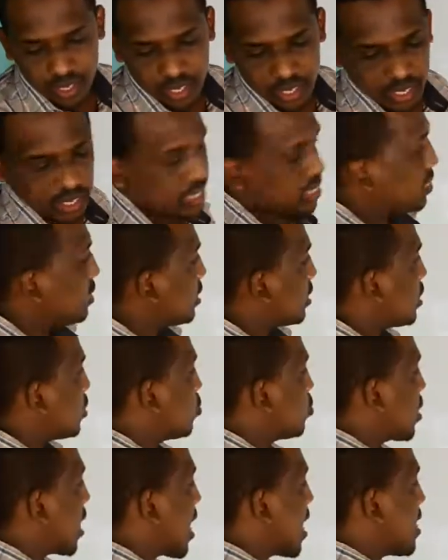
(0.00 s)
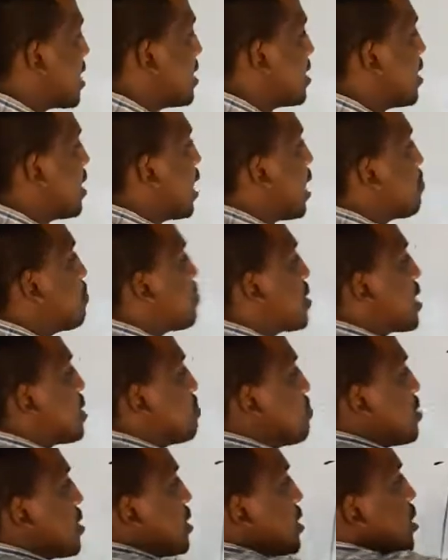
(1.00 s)
in Gidurai. A
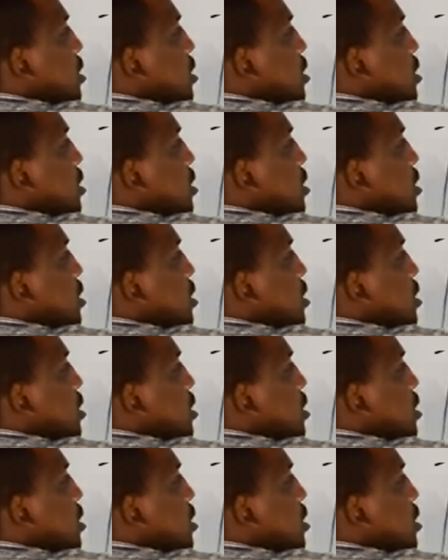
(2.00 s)
primary